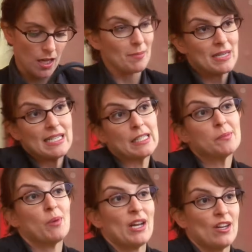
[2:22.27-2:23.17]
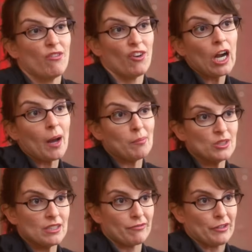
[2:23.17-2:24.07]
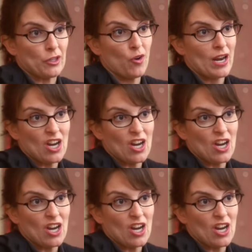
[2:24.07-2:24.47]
I need to spread it over a couple different credit